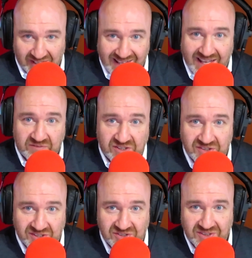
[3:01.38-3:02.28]
a
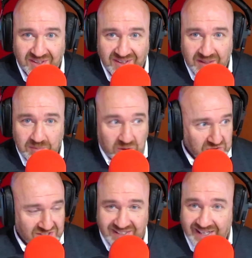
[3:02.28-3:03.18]
nervousness
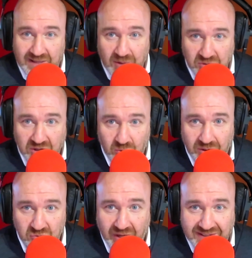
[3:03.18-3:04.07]
because there's thirty million
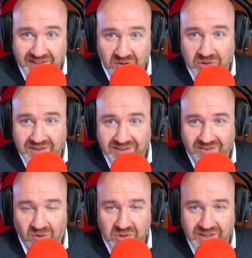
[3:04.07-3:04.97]
quid riding on
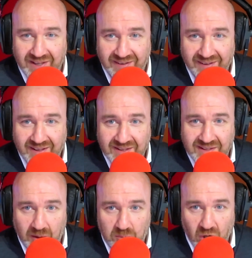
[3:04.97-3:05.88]
on the
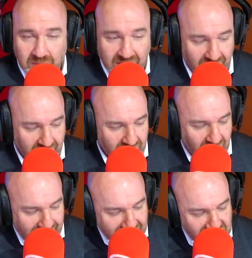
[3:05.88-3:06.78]
the appointment.
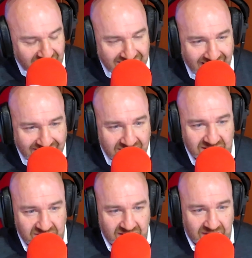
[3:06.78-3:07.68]
Now I can see a
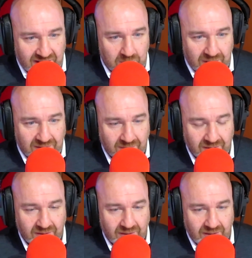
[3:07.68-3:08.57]
narrative developing.
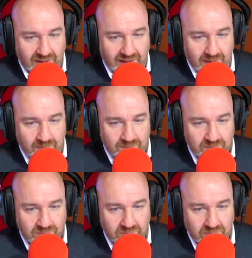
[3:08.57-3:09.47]

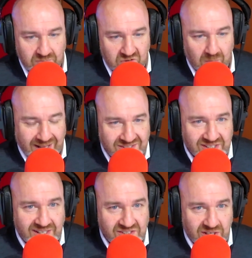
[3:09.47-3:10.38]
Um, from
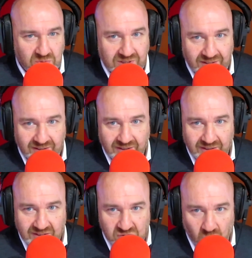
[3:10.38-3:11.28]
inside Celtic
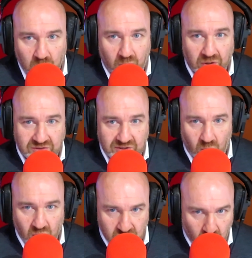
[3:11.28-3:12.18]
that's all pointing
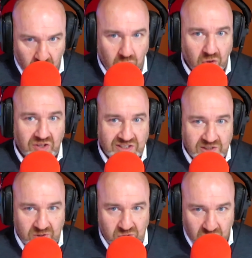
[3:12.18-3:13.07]
towards all the good
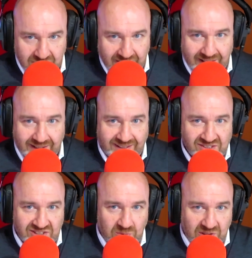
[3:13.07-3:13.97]
things about John Kennedy. I
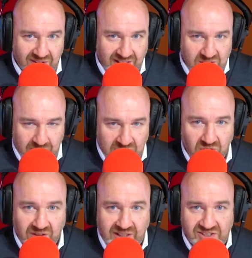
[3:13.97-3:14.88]
can see wee things
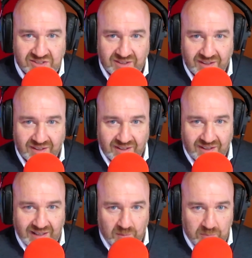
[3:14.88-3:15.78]
being released
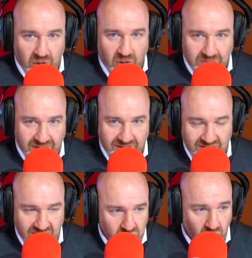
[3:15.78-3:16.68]
uh, about him that,
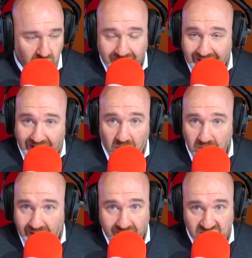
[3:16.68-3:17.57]
that, that's taught, and I get
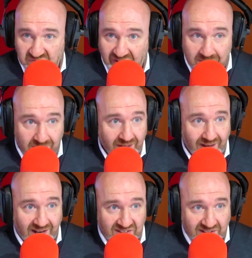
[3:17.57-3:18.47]
all that. It's fine.
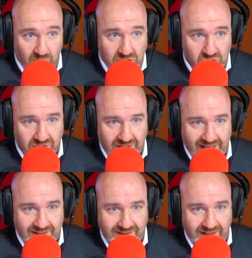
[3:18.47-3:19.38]
I think the way John
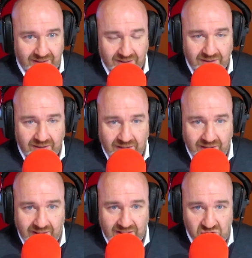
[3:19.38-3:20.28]
Kennedy
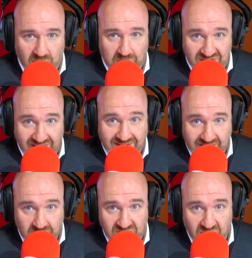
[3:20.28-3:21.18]
uh, has
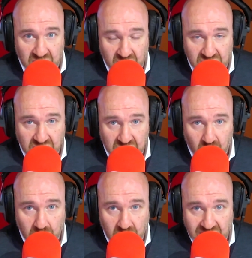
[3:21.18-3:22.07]
represented himself first and
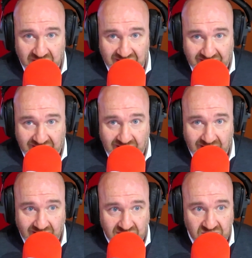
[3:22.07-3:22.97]
foremost, I think
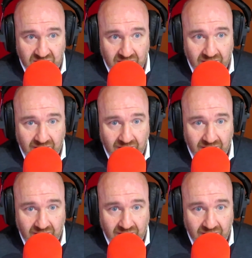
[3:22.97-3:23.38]
he has